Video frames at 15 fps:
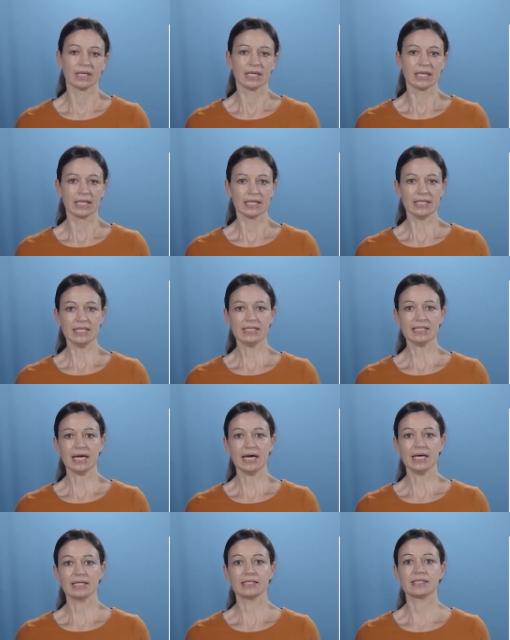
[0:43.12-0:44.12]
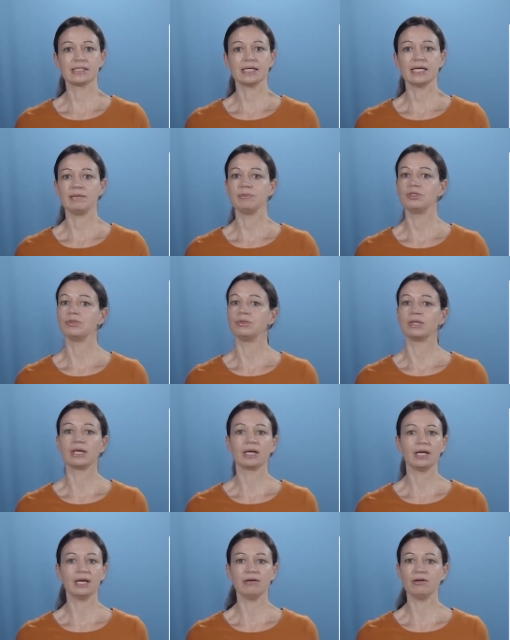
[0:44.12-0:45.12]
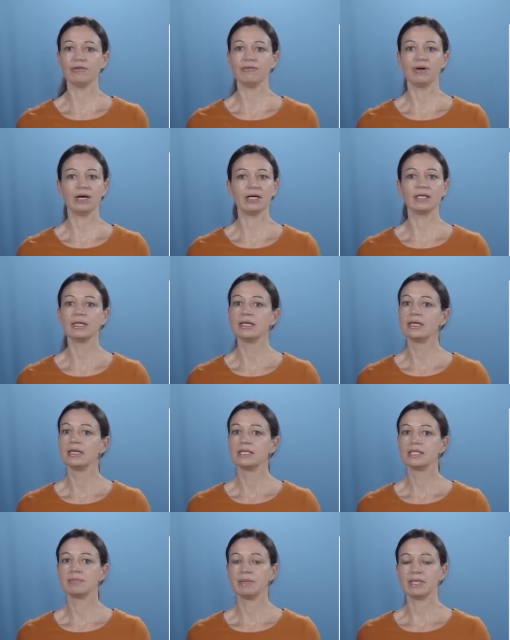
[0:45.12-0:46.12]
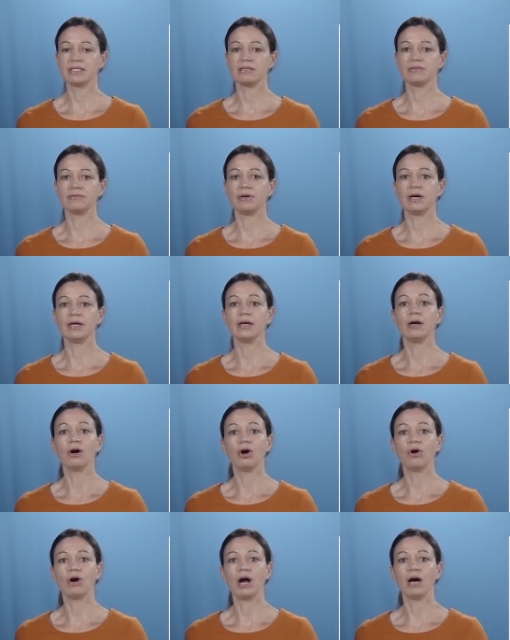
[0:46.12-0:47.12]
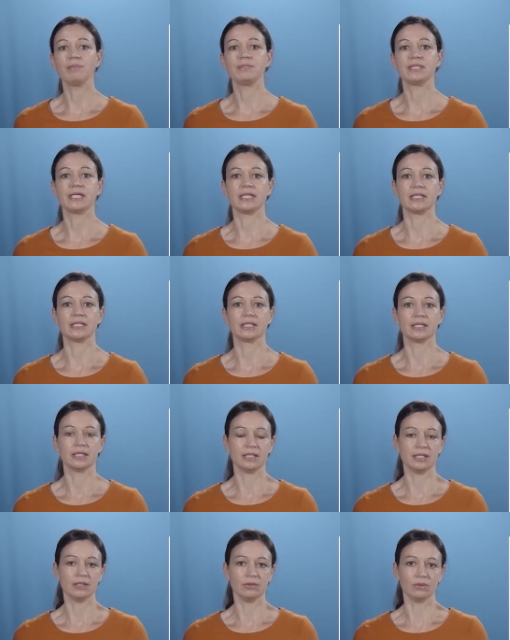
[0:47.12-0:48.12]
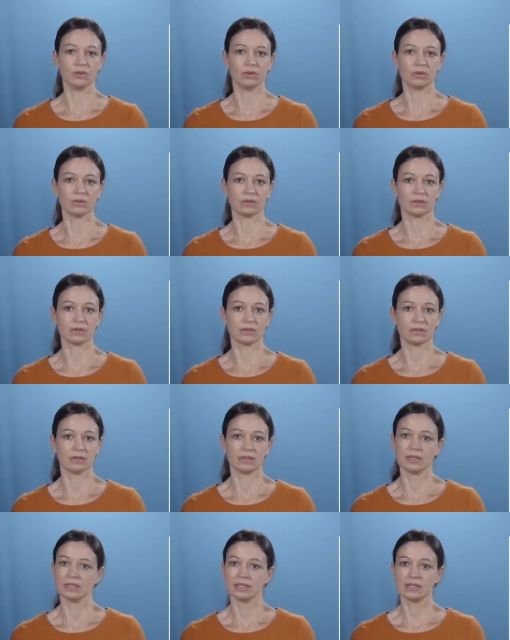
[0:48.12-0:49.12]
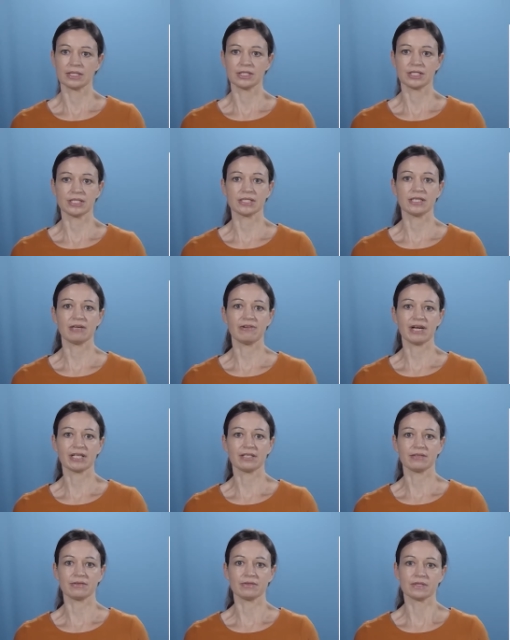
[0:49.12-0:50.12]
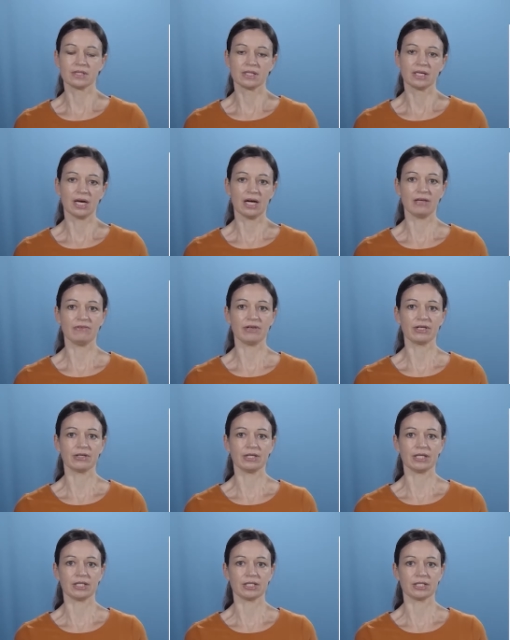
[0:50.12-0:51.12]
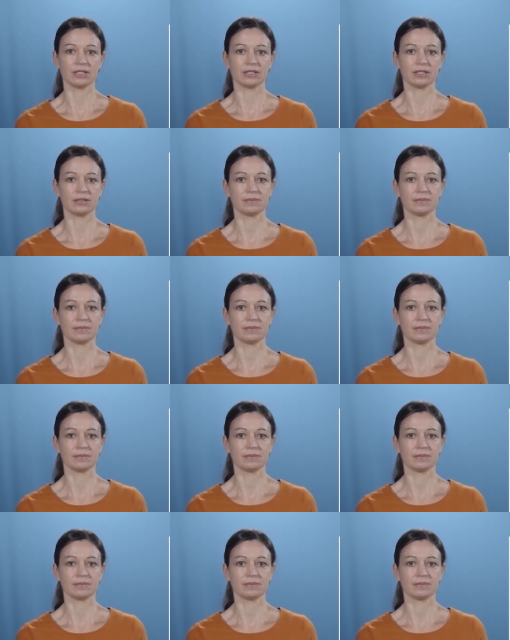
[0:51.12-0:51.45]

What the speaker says: These acts aim to clarify, specify, or update EU laws, such as directives and regulations.